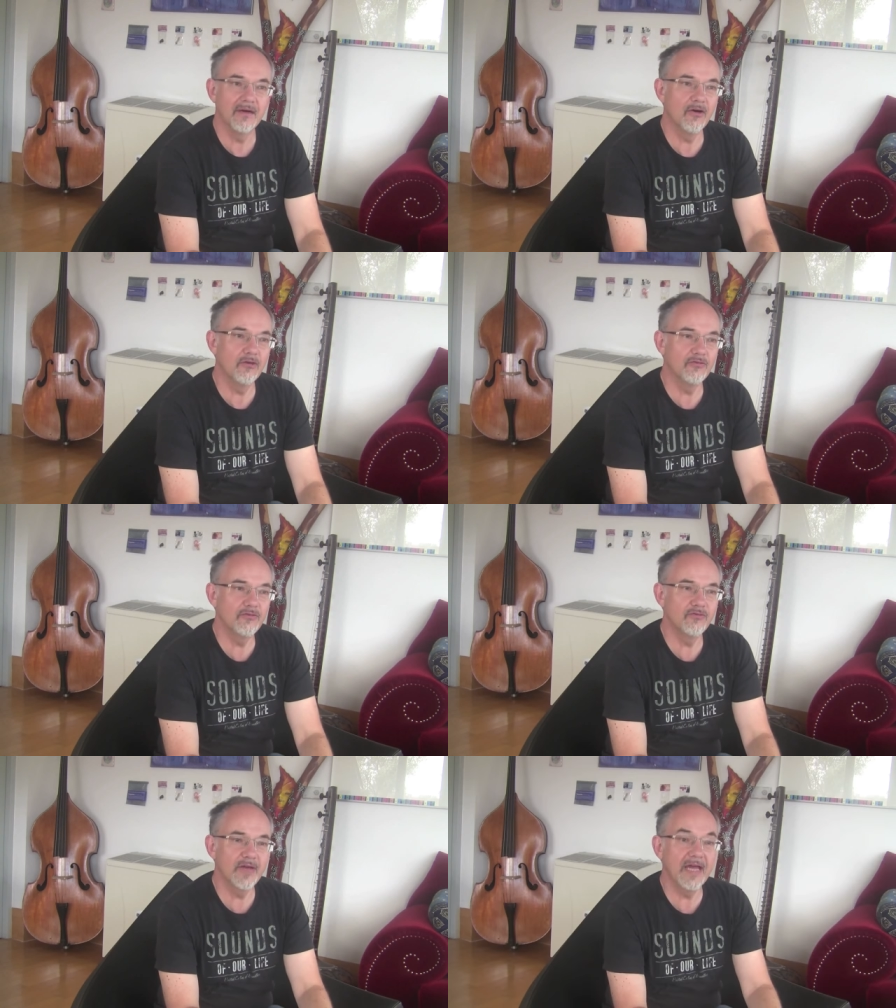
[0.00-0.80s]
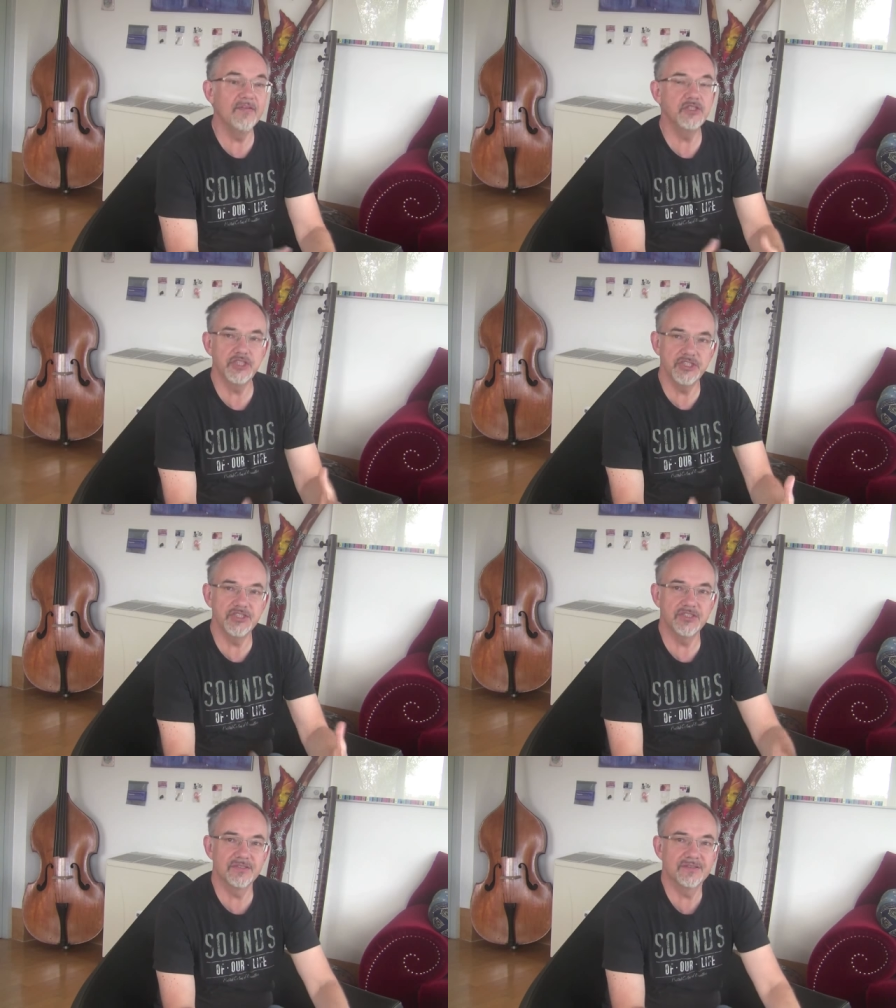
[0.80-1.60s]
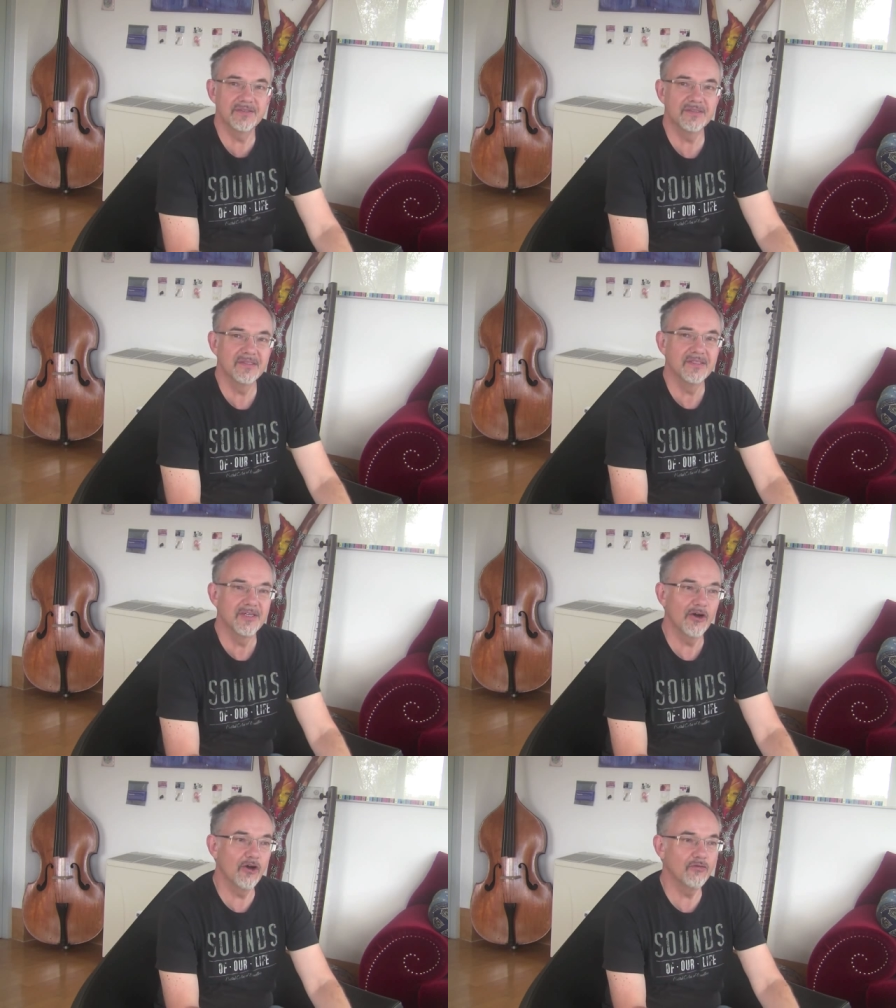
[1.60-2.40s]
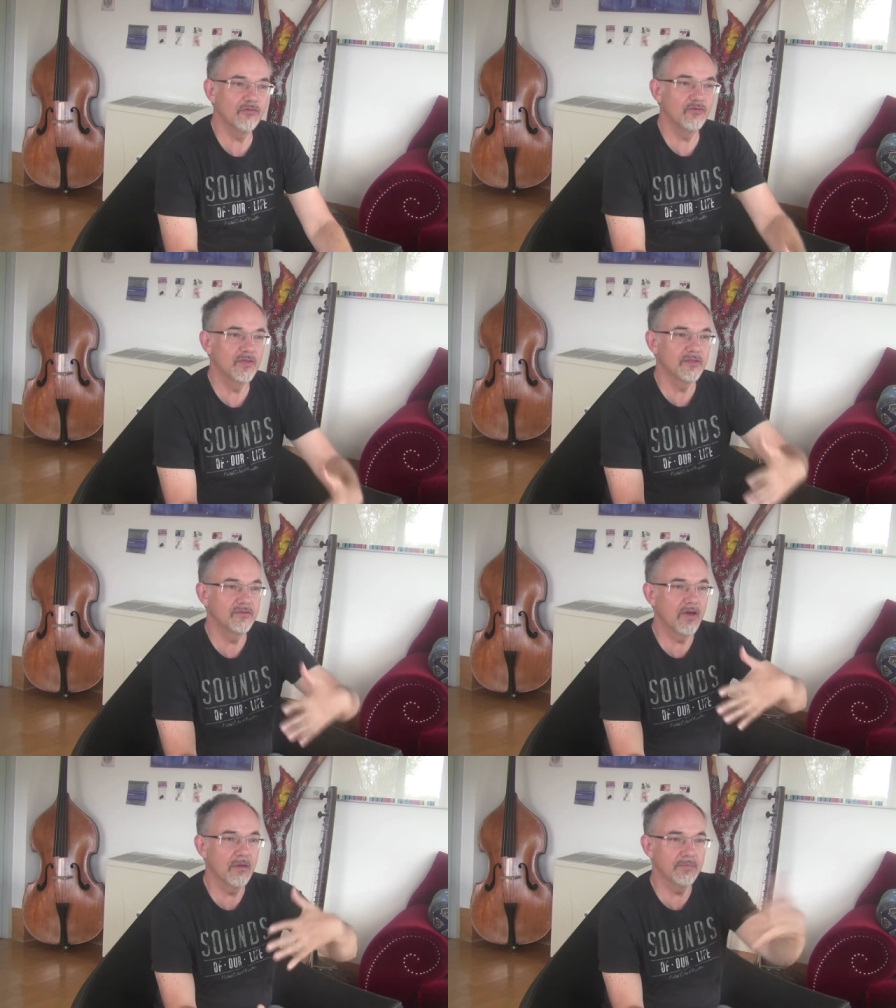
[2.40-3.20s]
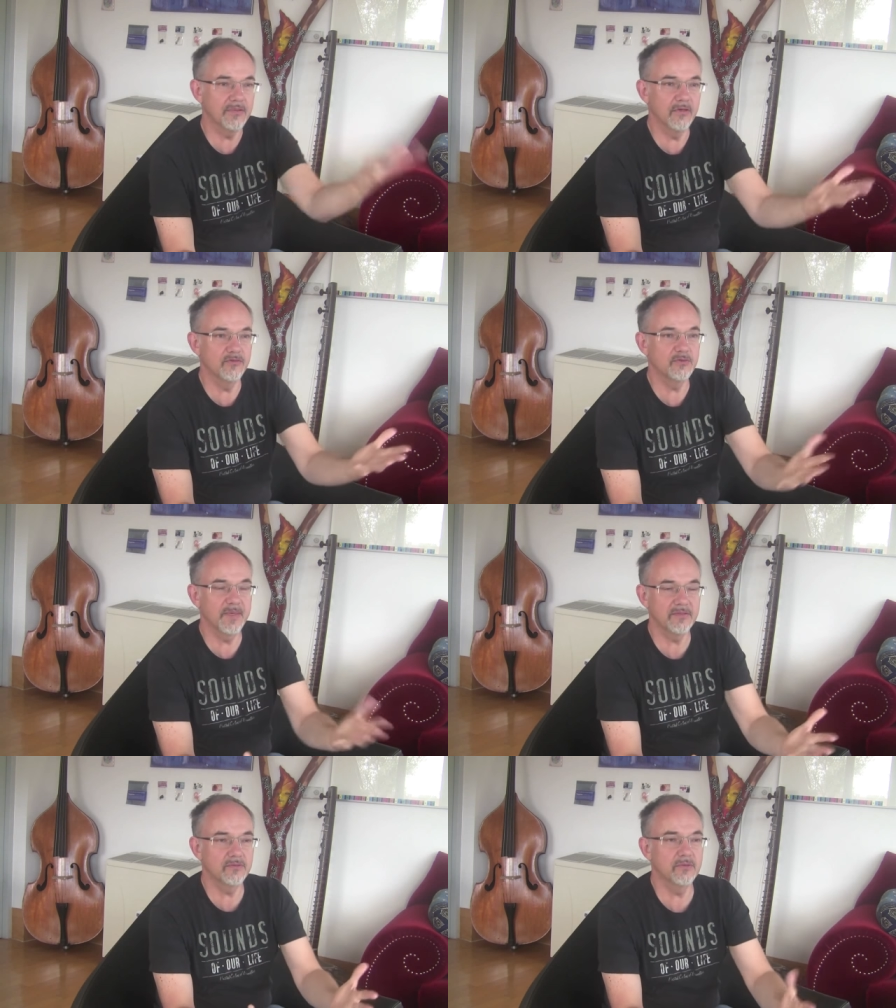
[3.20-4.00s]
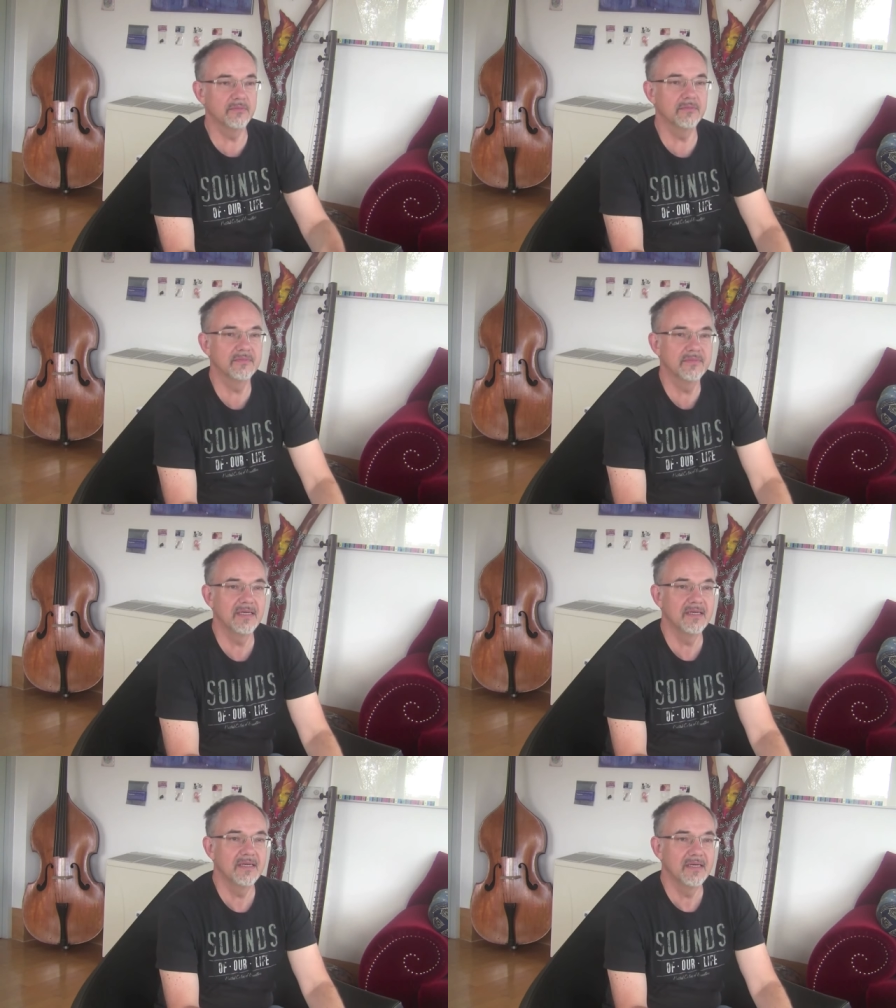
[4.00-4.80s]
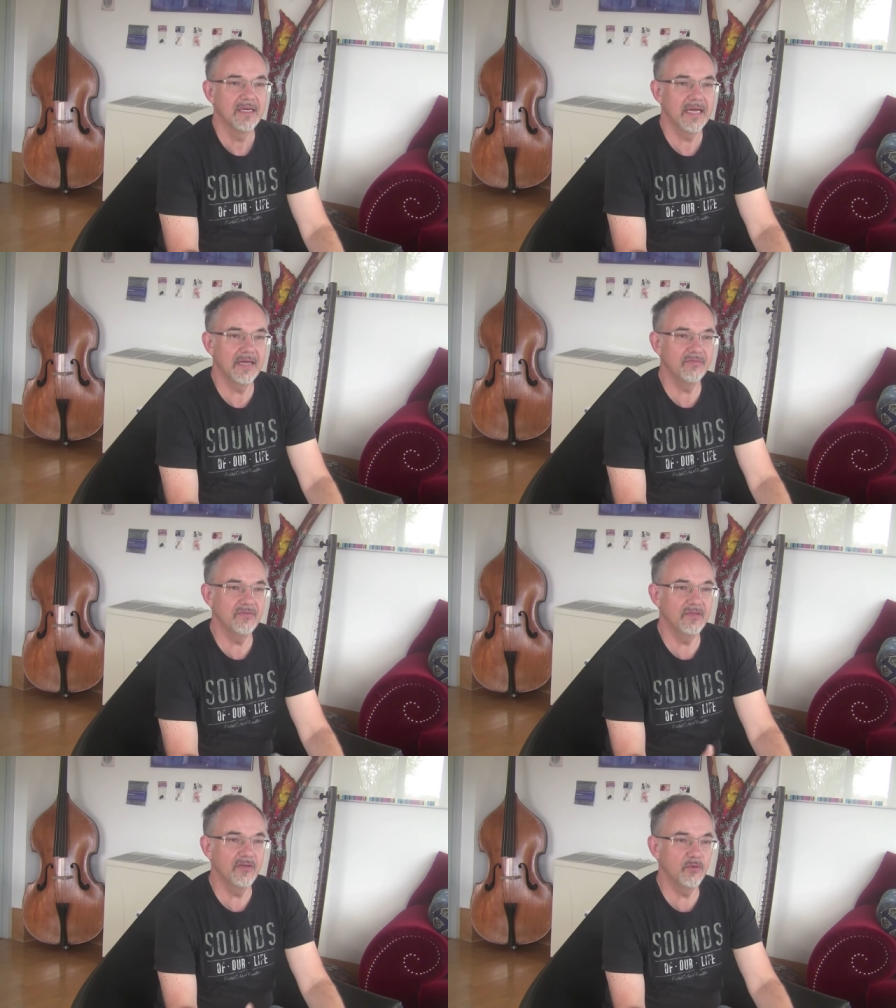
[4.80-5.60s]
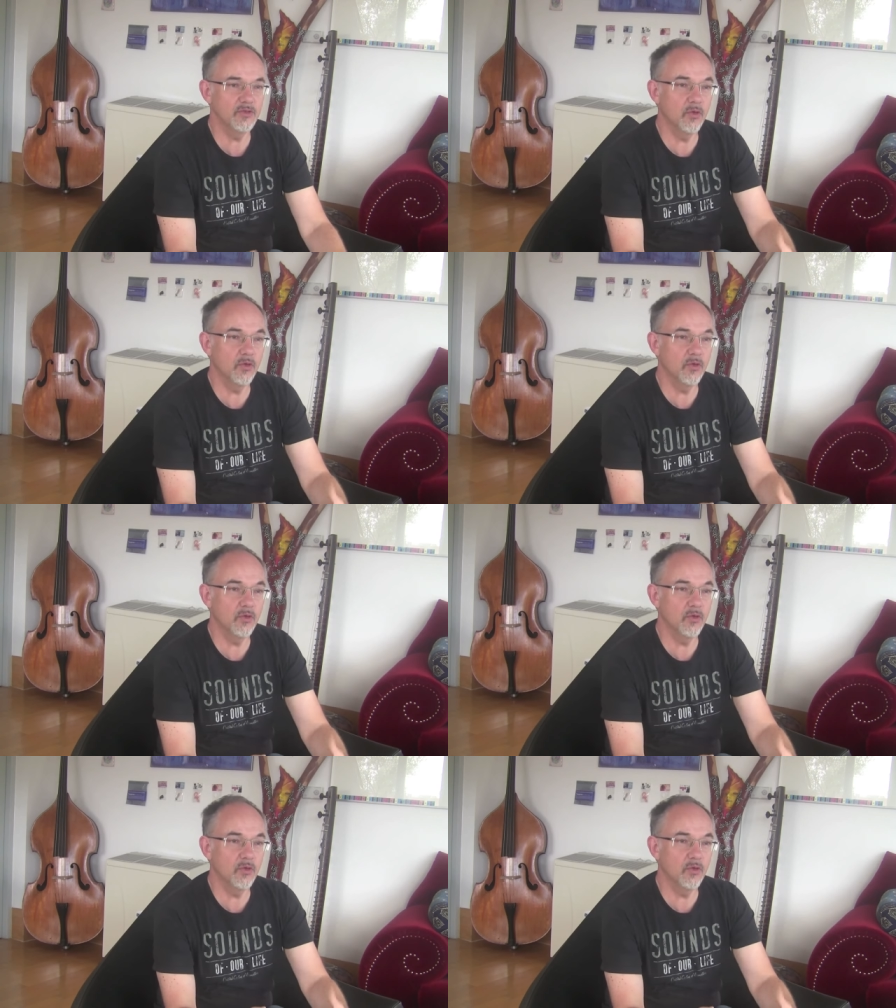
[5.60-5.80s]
of energies, of timbre, of spectrum, and he was